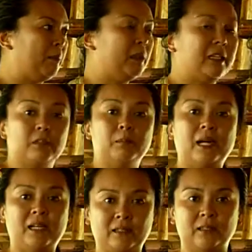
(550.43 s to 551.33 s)
little
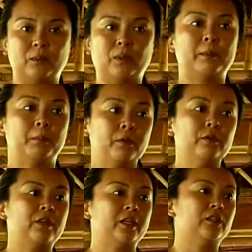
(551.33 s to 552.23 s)
by little we're
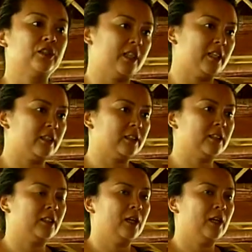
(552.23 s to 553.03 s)
improving their skills